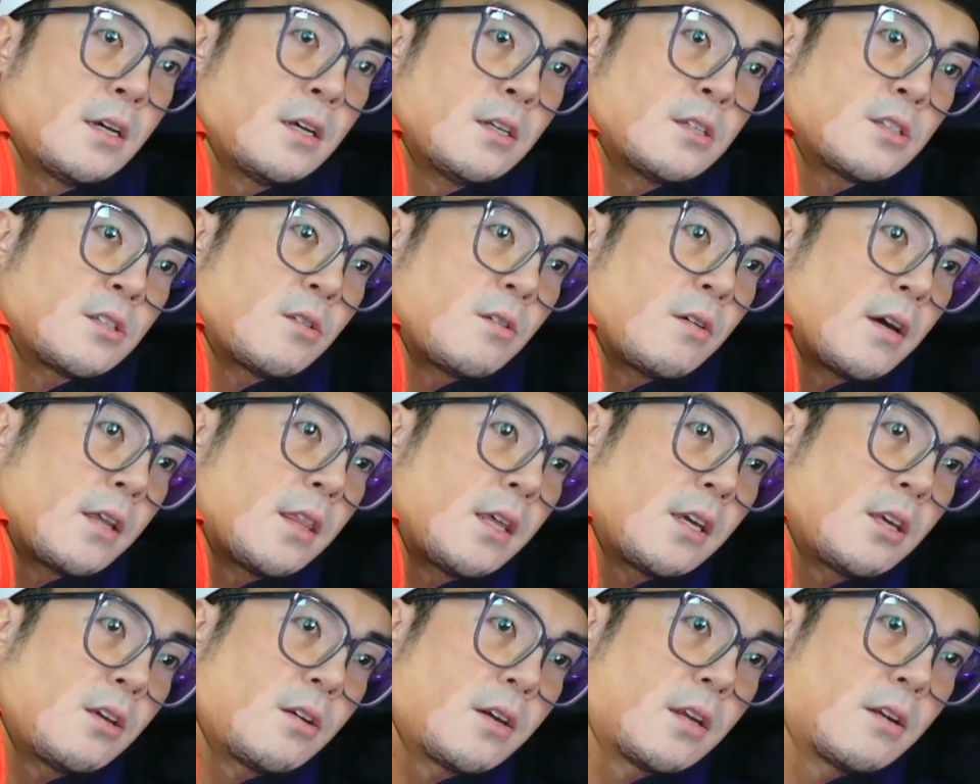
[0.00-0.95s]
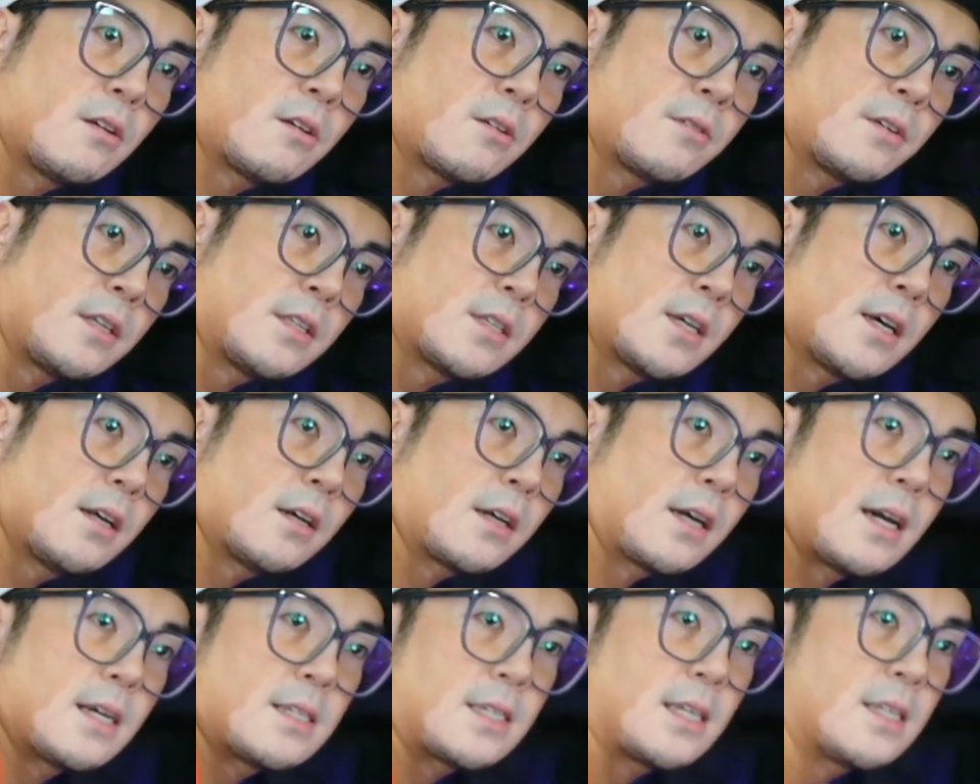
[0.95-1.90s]
So I think you can already tell,
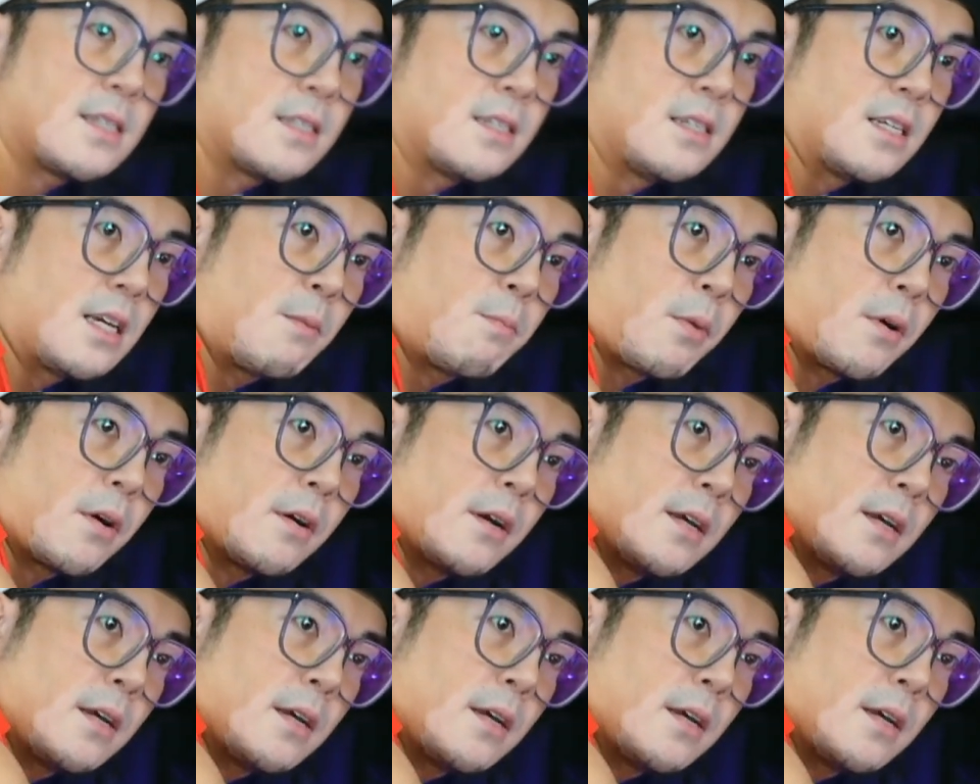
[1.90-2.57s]
guys, it's deeper.